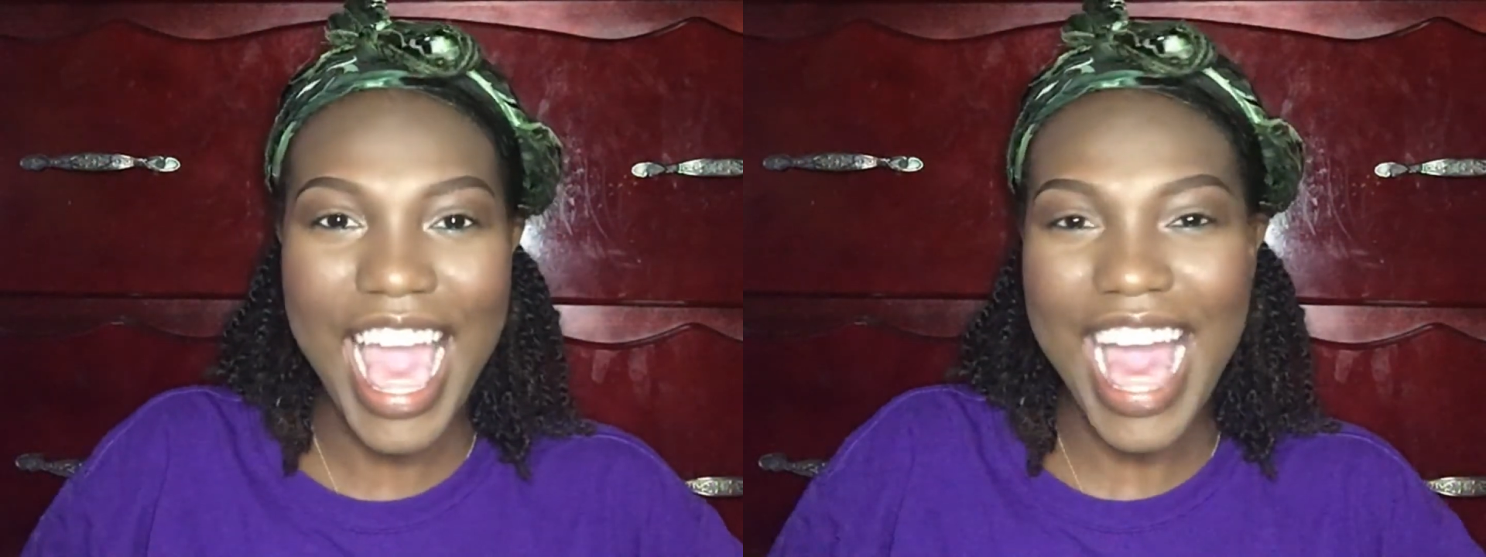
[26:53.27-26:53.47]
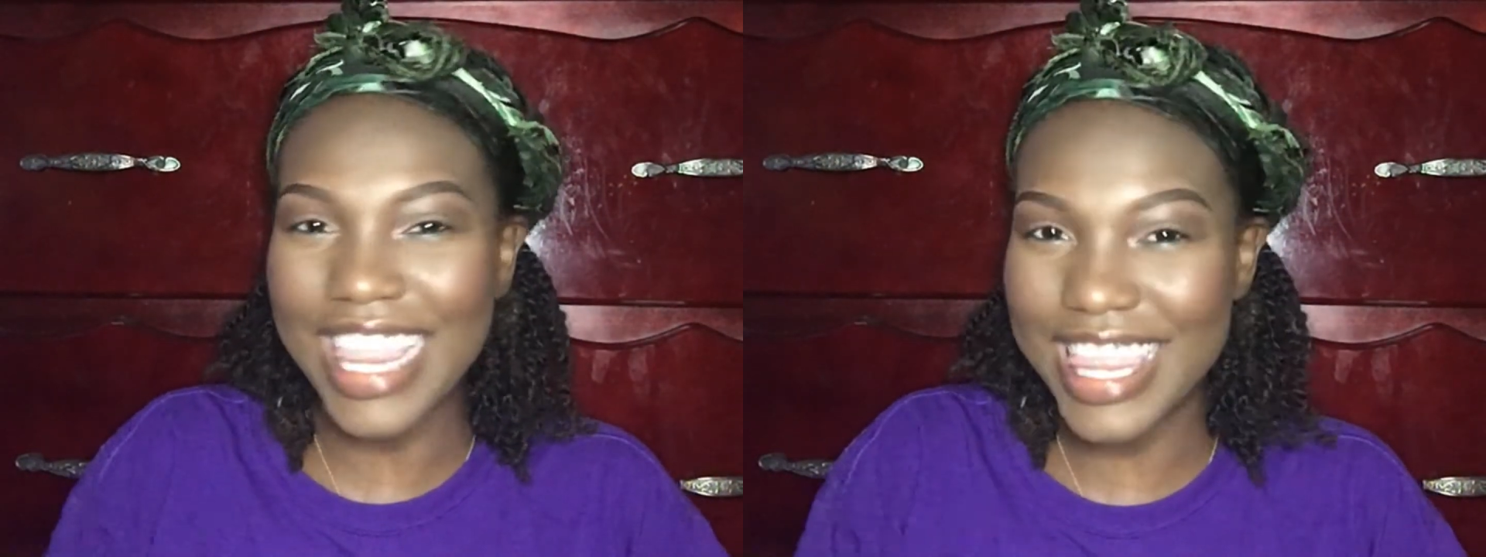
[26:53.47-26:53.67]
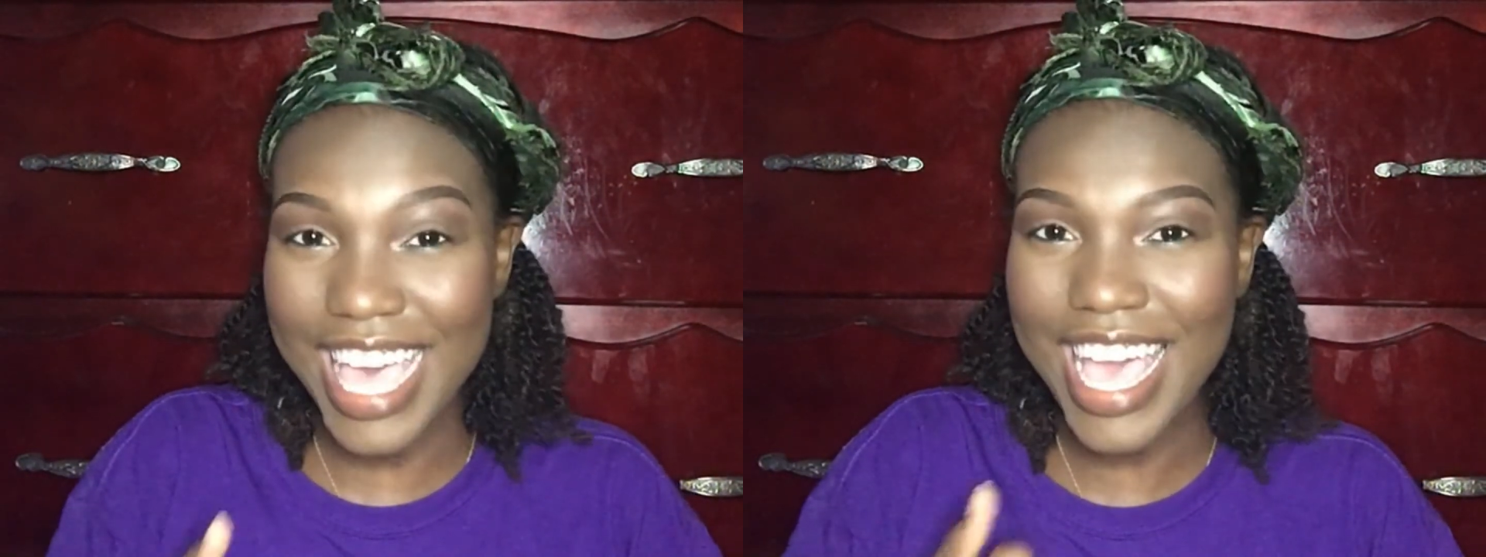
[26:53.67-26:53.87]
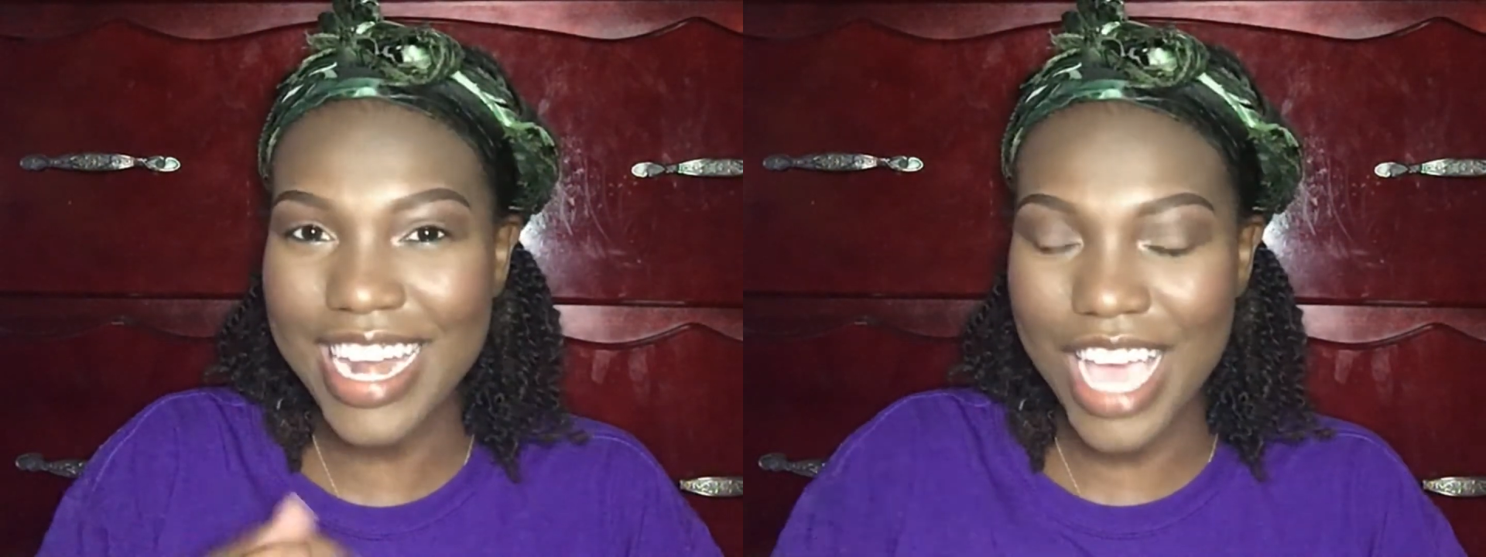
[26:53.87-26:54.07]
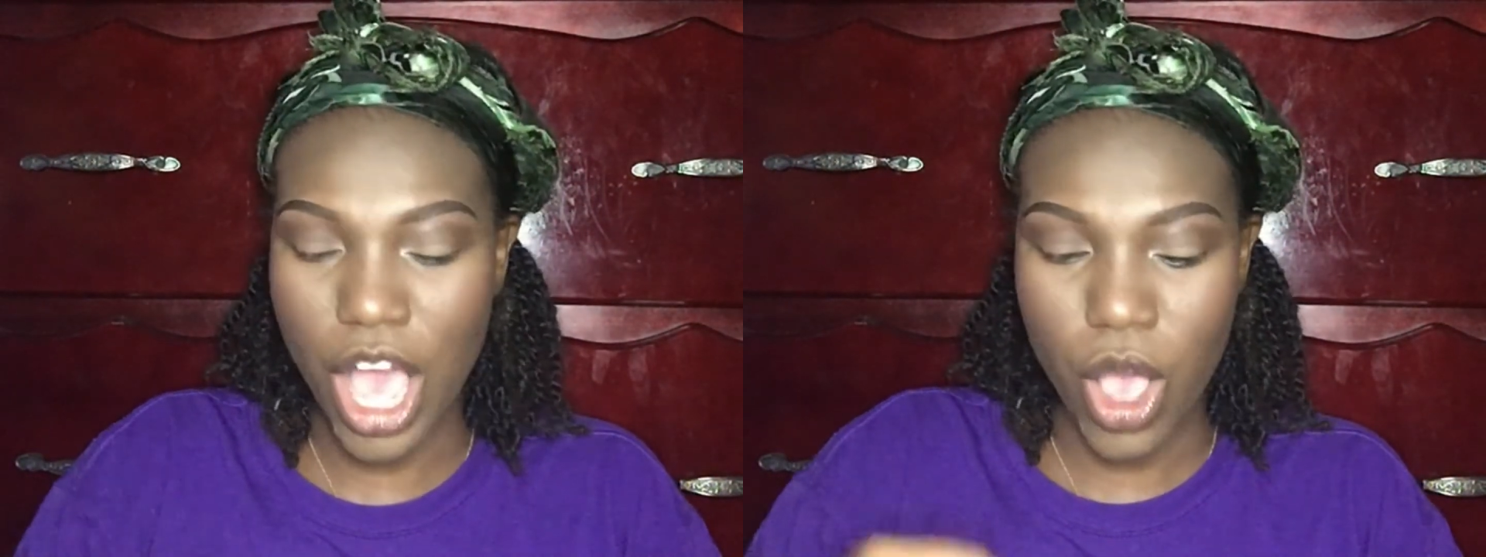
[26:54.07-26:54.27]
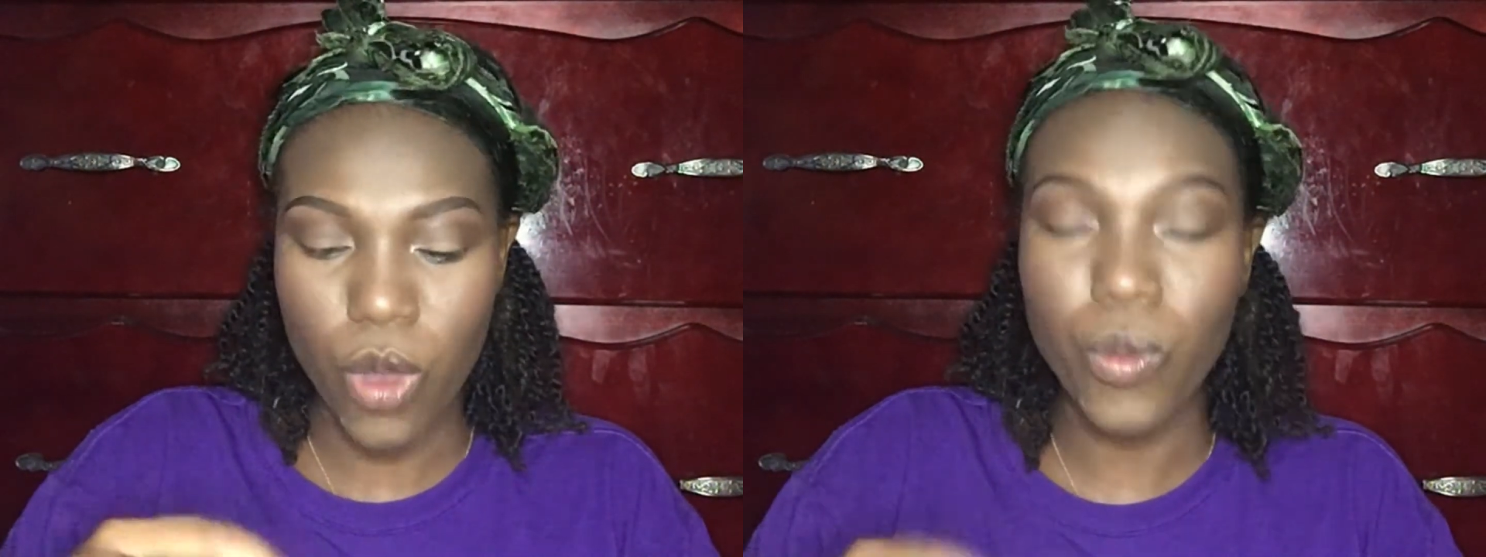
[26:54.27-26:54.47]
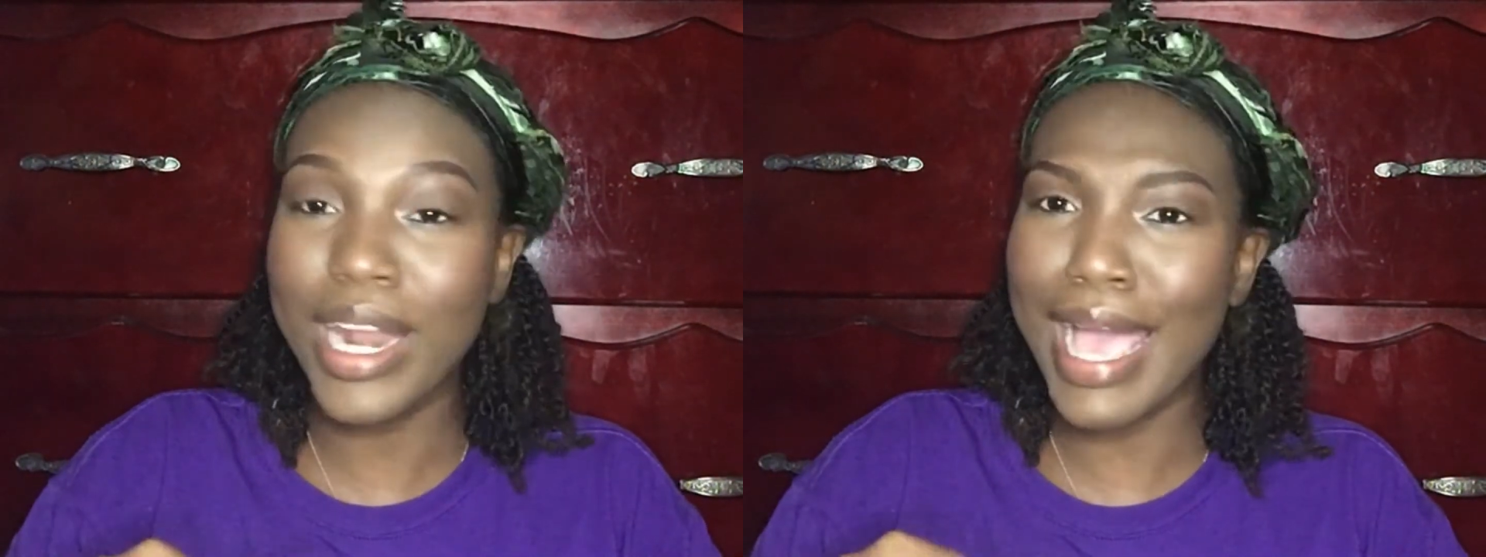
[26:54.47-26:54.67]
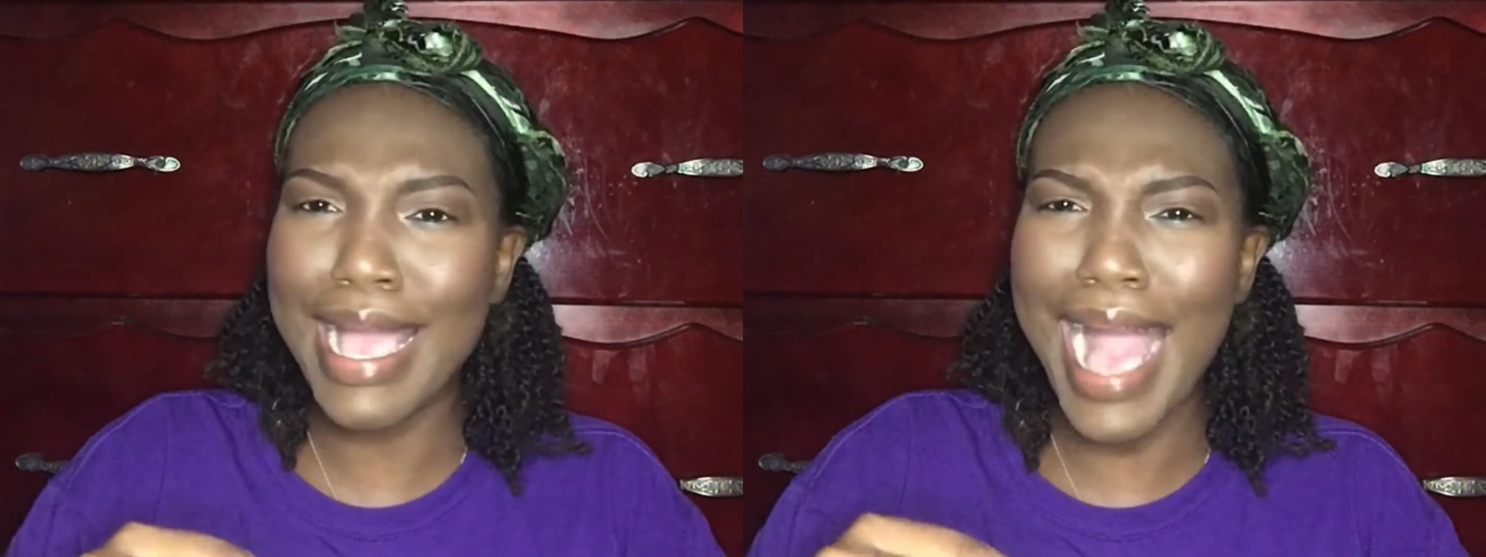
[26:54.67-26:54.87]
and then when
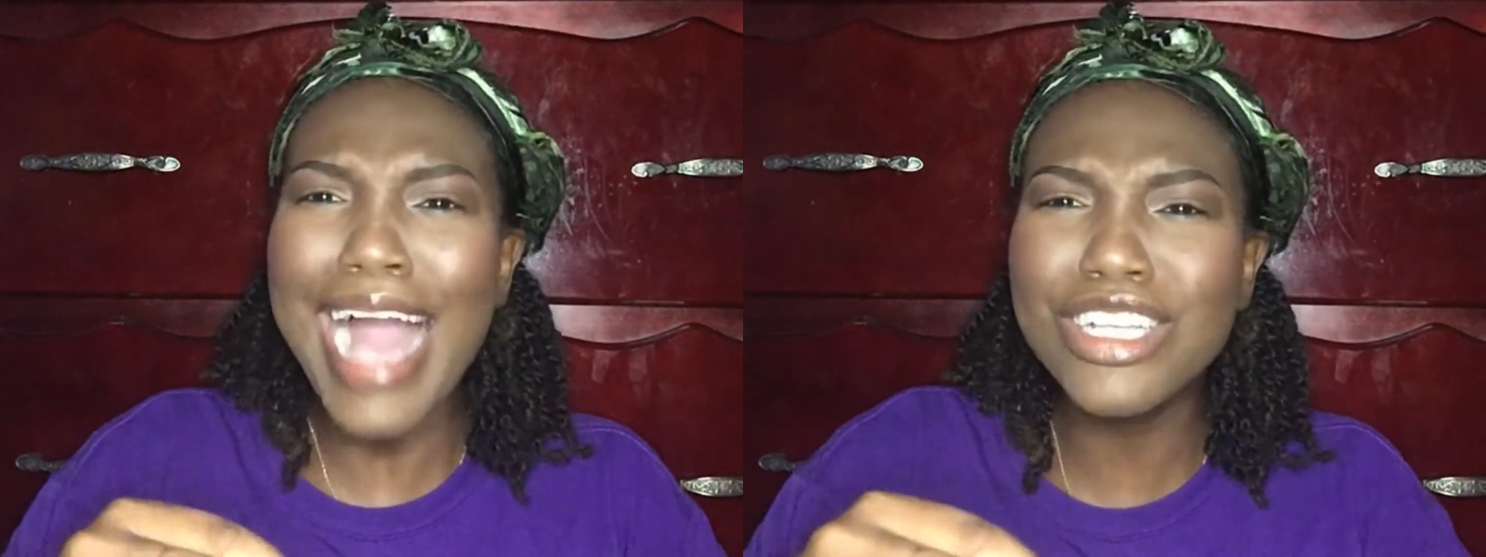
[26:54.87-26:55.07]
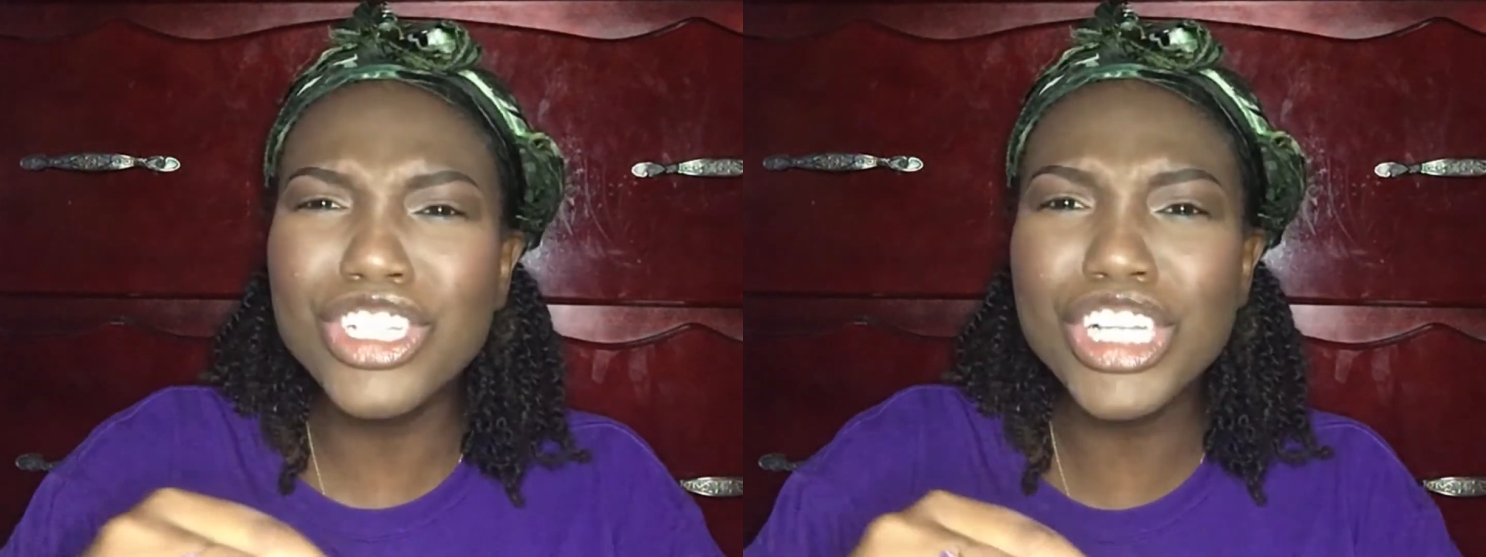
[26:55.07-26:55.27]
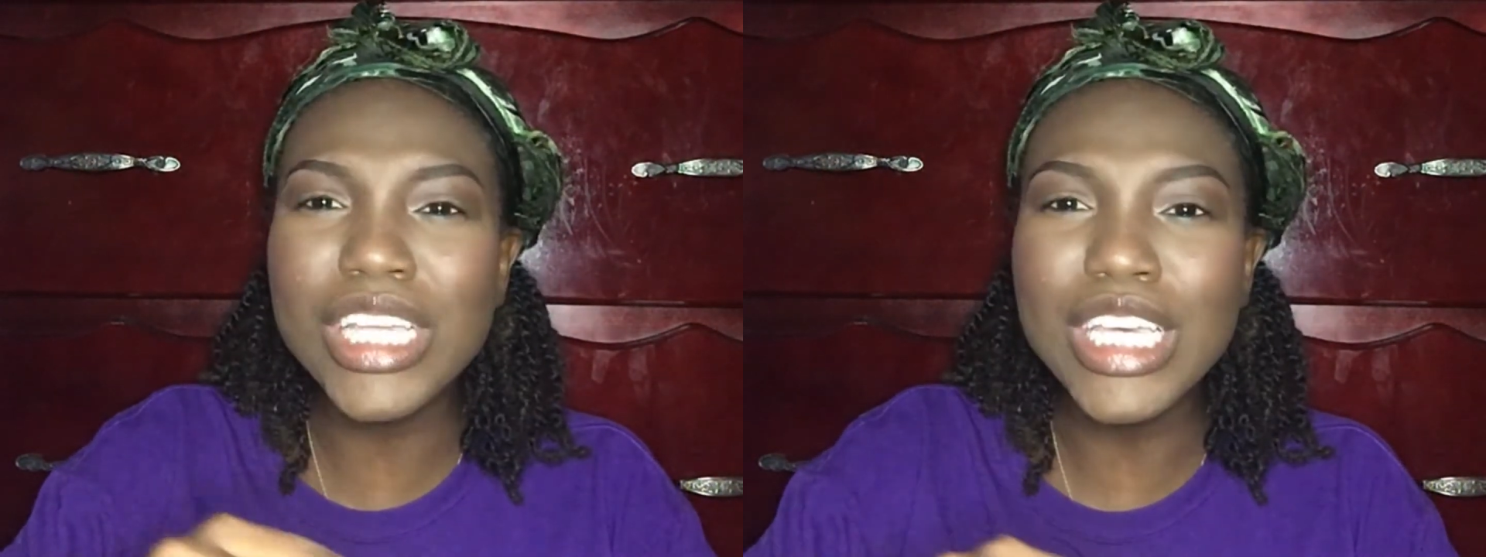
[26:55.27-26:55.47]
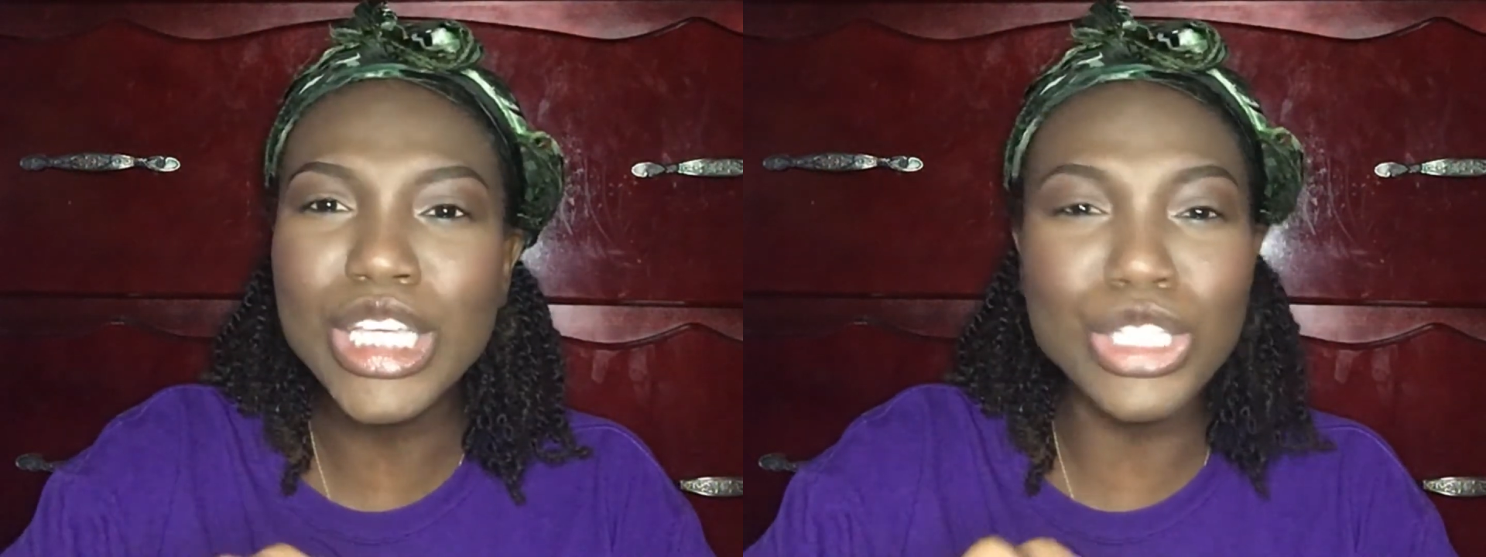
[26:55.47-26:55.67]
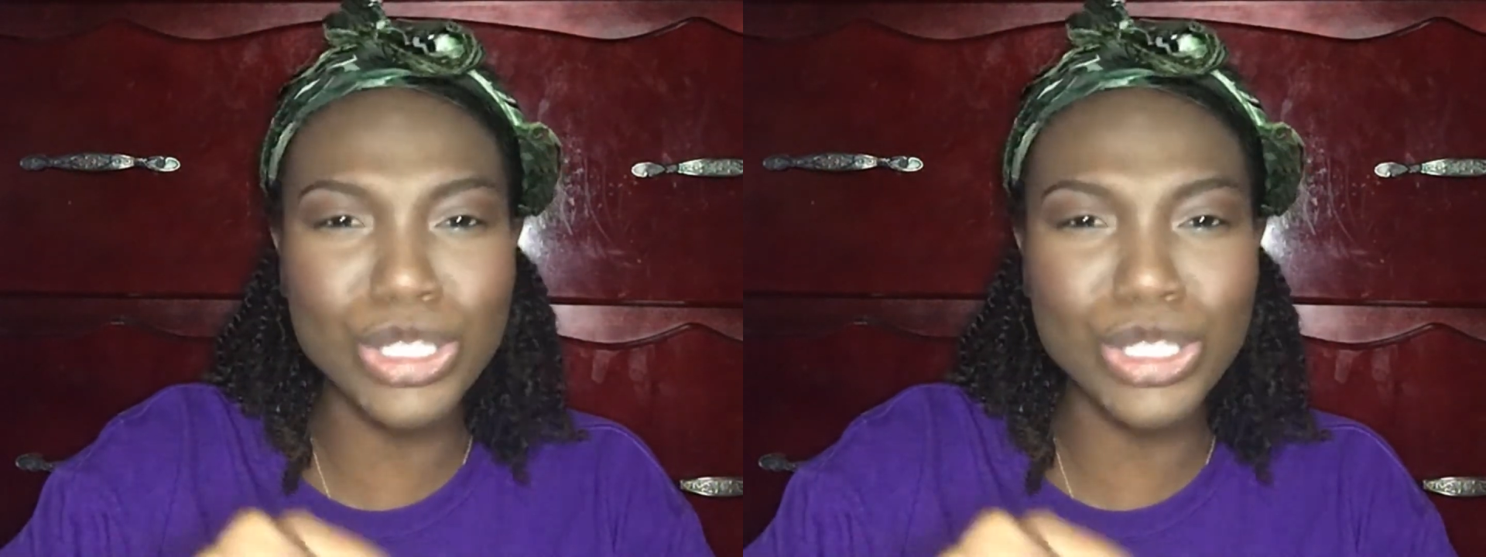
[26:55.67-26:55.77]
I actually